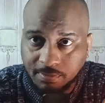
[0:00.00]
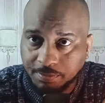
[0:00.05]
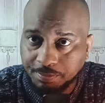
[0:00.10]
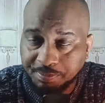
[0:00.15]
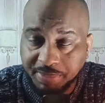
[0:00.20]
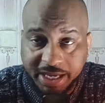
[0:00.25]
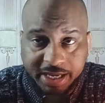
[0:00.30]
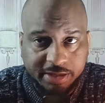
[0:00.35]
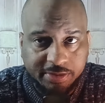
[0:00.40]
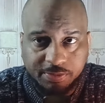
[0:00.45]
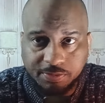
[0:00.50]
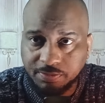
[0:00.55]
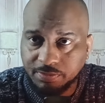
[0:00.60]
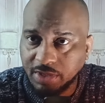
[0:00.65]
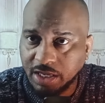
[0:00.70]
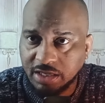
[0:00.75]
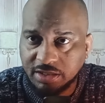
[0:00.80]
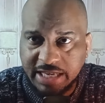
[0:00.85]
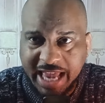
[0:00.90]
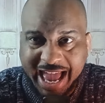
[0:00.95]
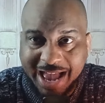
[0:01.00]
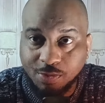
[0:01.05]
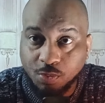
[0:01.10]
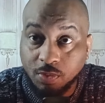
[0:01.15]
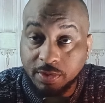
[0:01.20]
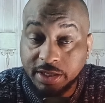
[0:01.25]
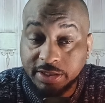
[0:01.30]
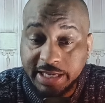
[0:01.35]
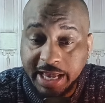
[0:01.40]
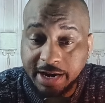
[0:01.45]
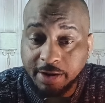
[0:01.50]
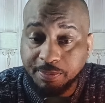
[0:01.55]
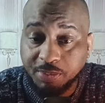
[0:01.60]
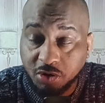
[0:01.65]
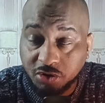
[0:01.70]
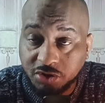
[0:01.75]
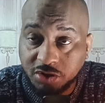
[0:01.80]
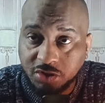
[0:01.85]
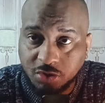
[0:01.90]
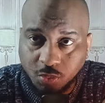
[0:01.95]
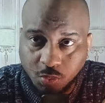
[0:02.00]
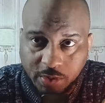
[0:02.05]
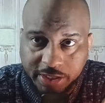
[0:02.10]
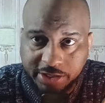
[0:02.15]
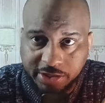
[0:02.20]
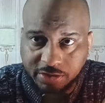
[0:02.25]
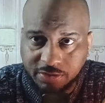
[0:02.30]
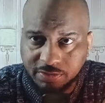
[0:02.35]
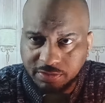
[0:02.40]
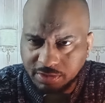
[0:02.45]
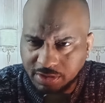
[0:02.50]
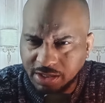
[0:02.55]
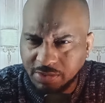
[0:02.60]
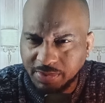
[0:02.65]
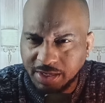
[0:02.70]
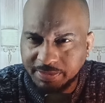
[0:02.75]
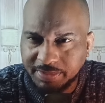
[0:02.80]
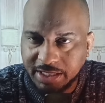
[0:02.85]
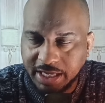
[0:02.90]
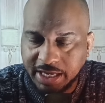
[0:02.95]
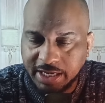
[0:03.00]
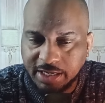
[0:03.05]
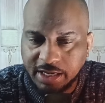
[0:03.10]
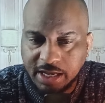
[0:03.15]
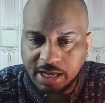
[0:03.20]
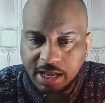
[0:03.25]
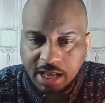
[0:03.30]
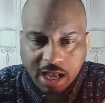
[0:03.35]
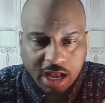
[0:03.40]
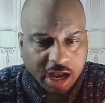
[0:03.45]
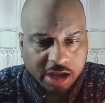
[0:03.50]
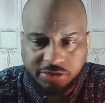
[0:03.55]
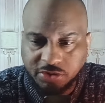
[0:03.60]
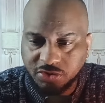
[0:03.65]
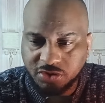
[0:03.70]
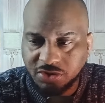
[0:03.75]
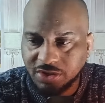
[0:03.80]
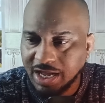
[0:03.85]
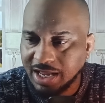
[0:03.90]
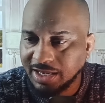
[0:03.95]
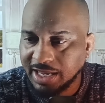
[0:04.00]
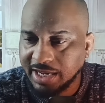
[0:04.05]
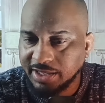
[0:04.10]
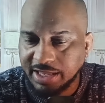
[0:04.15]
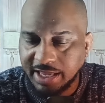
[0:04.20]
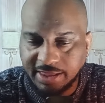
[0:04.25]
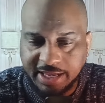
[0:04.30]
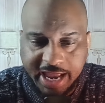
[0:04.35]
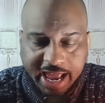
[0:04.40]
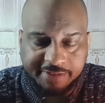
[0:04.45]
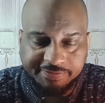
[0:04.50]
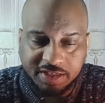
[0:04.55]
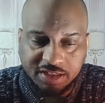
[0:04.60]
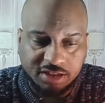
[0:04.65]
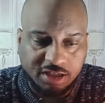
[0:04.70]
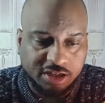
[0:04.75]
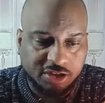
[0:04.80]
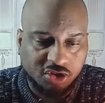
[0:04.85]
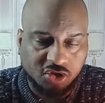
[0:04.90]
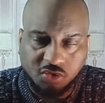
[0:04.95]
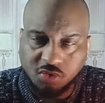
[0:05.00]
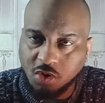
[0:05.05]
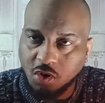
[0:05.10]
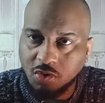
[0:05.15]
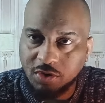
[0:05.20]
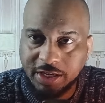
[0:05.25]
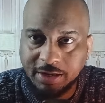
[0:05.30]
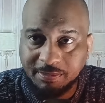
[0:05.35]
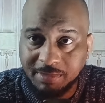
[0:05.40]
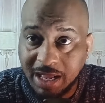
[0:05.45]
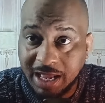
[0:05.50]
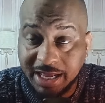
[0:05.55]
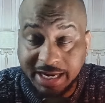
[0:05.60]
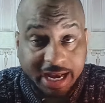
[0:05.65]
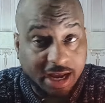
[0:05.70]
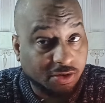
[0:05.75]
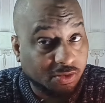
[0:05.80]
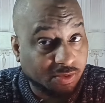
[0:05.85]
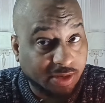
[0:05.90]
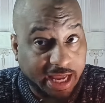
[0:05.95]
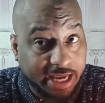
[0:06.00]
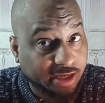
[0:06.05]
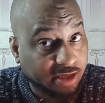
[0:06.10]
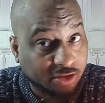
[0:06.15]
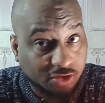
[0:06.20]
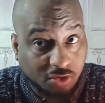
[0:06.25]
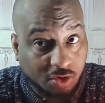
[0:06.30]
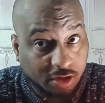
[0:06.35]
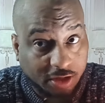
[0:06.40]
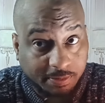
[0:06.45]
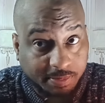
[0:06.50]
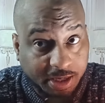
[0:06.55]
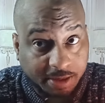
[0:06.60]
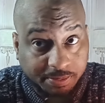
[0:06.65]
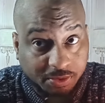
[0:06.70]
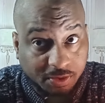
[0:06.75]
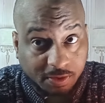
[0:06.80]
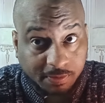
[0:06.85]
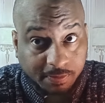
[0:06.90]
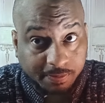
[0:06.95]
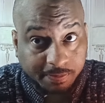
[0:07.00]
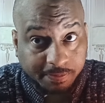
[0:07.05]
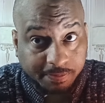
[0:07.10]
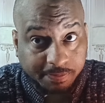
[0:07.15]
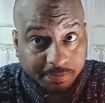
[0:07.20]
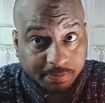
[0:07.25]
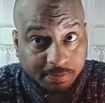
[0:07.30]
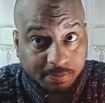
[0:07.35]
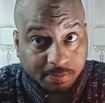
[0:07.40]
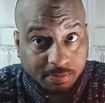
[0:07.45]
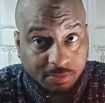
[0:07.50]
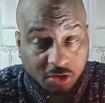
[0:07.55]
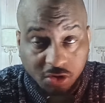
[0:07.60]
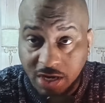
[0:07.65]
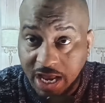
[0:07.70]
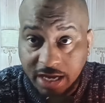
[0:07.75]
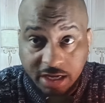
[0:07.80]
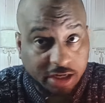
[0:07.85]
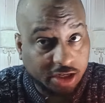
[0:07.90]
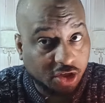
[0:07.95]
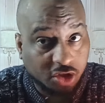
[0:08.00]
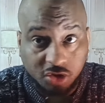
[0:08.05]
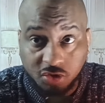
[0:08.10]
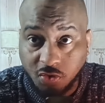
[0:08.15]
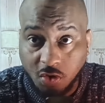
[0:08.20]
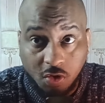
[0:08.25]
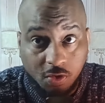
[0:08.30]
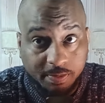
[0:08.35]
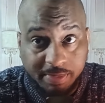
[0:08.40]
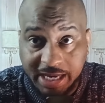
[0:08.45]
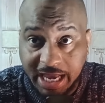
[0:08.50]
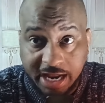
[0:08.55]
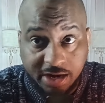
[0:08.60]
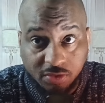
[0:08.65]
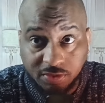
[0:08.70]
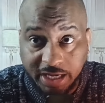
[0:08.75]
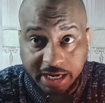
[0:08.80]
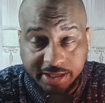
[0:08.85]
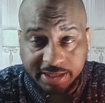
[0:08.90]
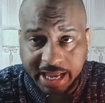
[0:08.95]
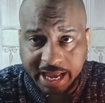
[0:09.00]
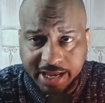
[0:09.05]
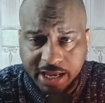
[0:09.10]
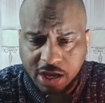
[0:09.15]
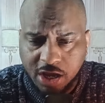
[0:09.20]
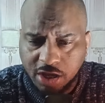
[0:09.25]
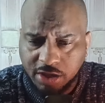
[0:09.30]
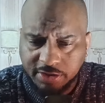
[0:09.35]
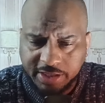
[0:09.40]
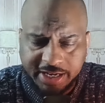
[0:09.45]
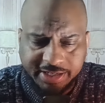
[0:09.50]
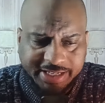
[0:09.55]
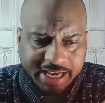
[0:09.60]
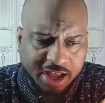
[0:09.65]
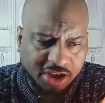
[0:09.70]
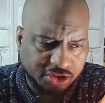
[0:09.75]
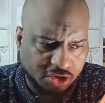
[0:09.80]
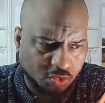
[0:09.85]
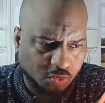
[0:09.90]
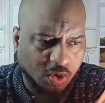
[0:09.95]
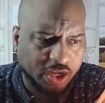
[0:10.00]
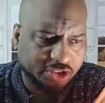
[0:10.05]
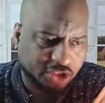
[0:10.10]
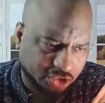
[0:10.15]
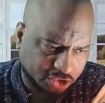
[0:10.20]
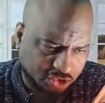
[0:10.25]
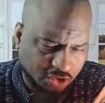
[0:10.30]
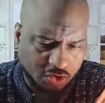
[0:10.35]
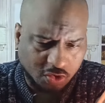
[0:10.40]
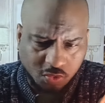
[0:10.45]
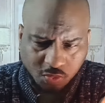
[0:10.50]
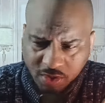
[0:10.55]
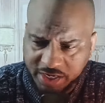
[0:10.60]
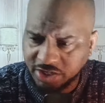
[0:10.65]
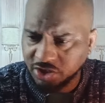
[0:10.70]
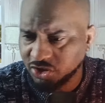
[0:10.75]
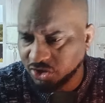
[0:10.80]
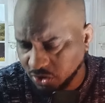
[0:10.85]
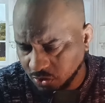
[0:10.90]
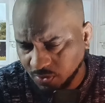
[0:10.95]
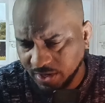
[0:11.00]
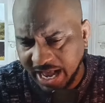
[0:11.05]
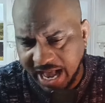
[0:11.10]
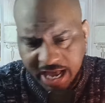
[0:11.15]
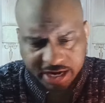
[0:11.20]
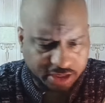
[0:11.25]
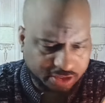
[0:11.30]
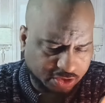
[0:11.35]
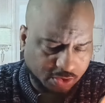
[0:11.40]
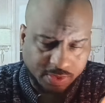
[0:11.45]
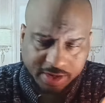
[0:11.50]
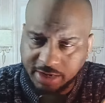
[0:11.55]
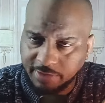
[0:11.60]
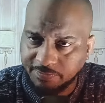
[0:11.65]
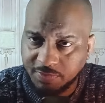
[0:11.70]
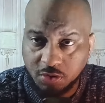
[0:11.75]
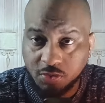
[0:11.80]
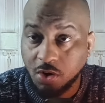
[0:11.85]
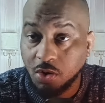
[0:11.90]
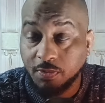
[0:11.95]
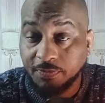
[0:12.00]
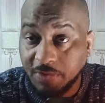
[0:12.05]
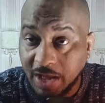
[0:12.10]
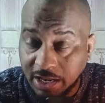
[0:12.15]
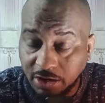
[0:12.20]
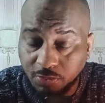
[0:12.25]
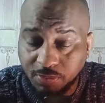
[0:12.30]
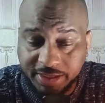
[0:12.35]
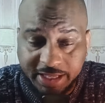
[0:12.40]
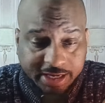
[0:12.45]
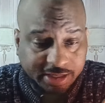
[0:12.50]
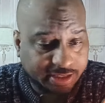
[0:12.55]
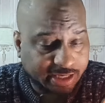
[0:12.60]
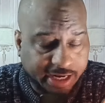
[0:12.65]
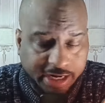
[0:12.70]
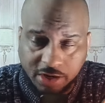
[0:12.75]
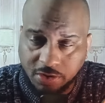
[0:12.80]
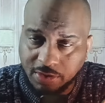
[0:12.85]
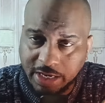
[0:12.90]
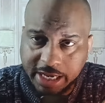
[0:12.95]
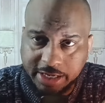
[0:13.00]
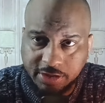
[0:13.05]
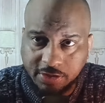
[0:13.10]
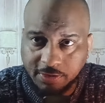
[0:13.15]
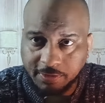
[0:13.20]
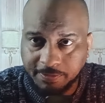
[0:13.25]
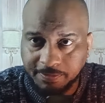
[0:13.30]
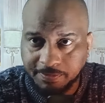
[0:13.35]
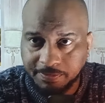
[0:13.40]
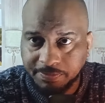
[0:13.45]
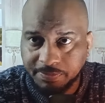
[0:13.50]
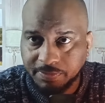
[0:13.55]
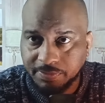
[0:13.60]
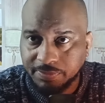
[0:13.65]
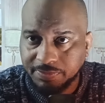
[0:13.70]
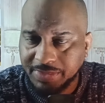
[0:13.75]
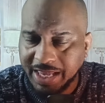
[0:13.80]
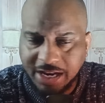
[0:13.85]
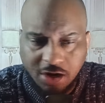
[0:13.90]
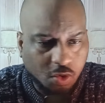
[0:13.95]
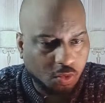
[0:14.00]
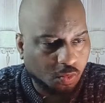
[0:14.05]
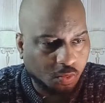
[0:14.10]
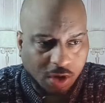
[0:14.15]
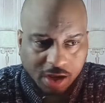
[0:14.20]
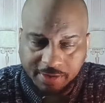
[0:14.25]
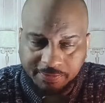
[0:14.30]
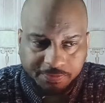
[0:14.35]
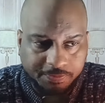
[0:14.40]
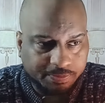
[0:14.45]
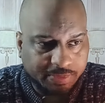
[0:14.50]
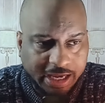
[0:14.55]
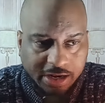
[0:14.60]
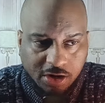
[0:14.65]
but it's at a person's will. You get what I'm saying? Others are not like that. They have this controlling mind. I don't like controlling people. You're not going to control me. I don't like that. They tell you what to do, when to do it, how to do it. And if you don't follow what they say, they don't like you. They don't want